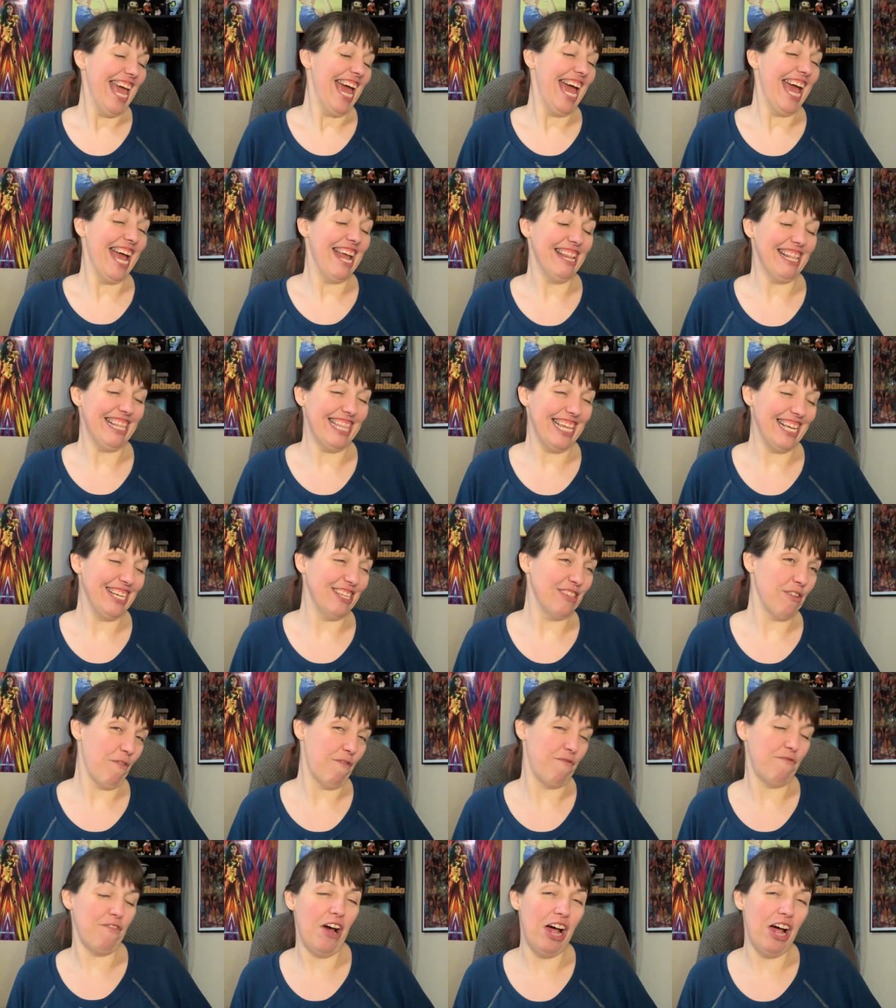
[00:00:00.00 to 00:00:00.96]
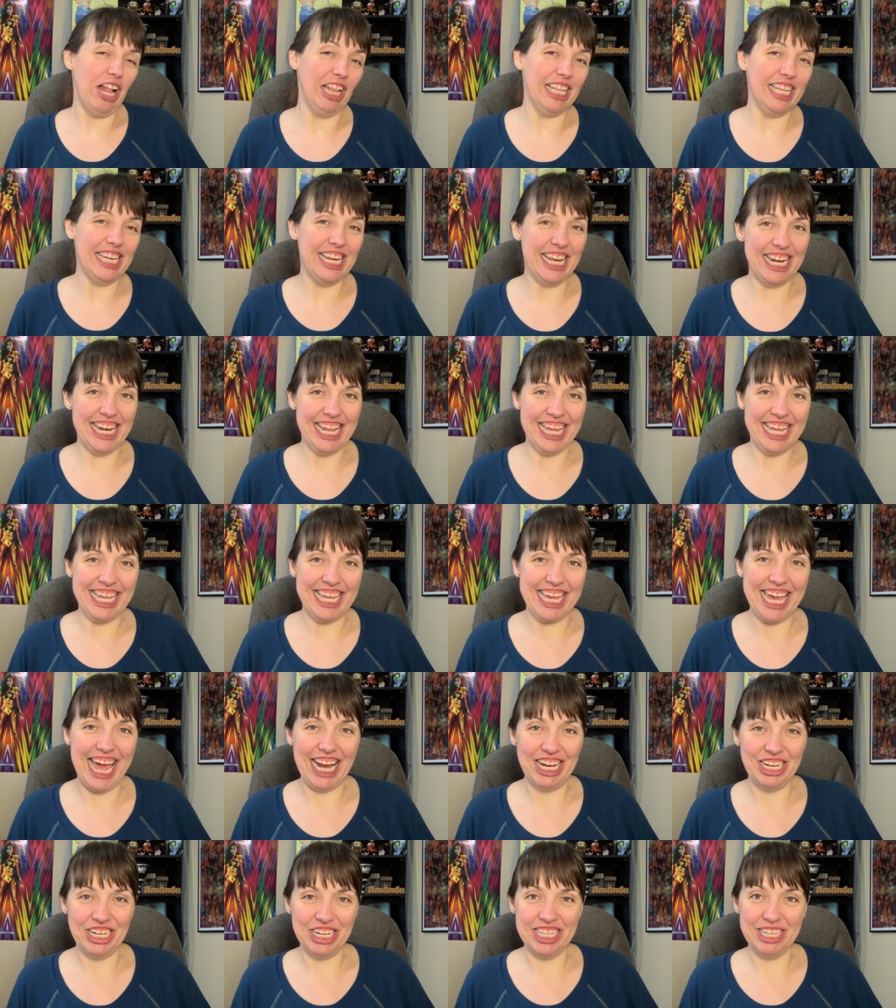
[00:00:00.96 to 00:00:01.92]
and things are falling and he
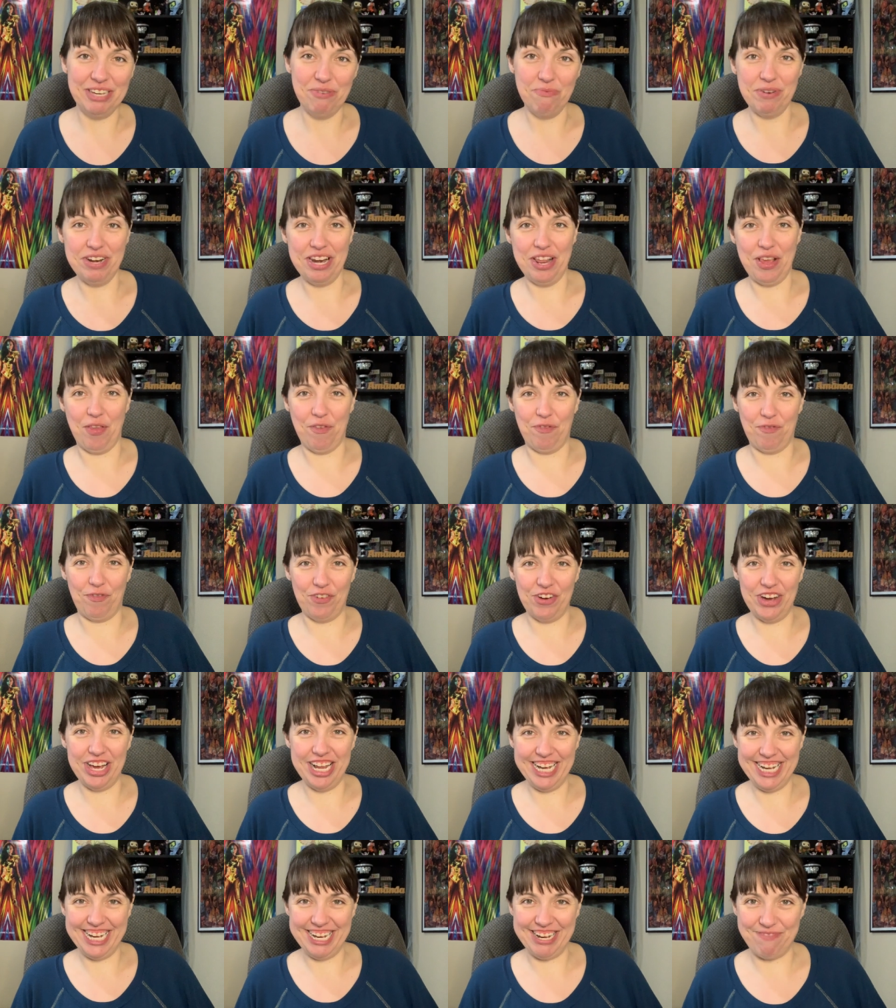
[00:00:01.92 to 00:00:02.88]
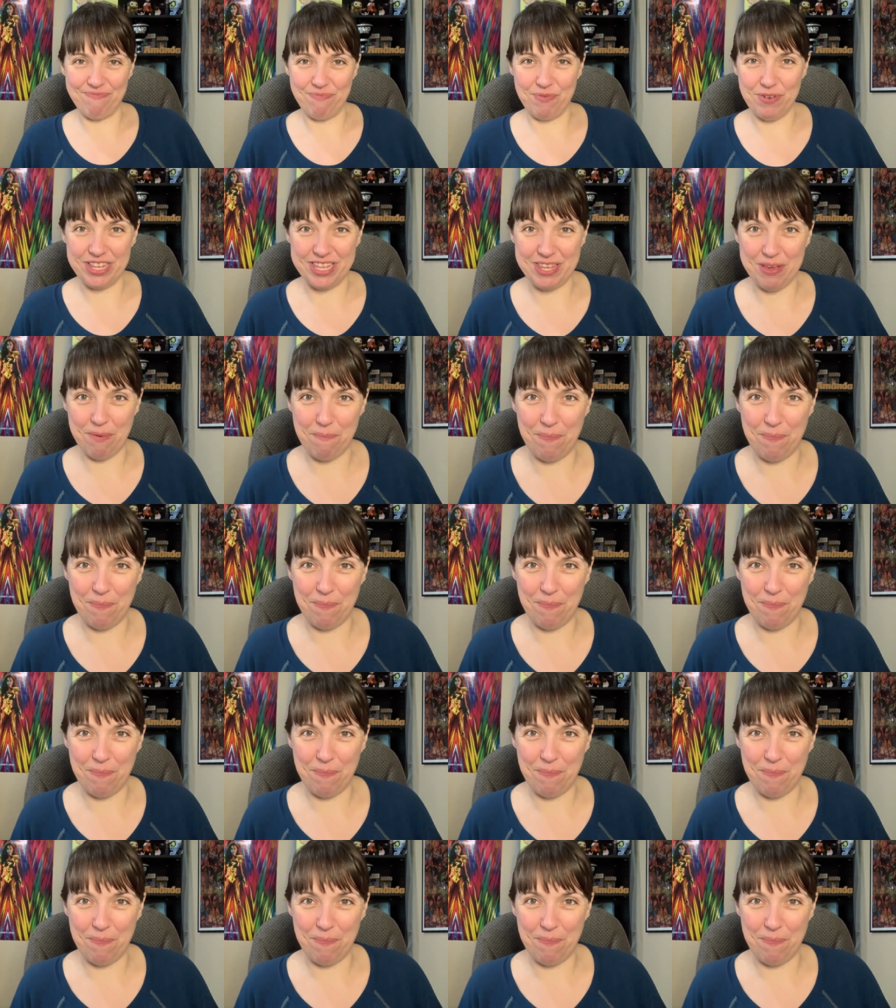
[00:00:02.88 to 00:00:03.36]
catches it with his foot and puts it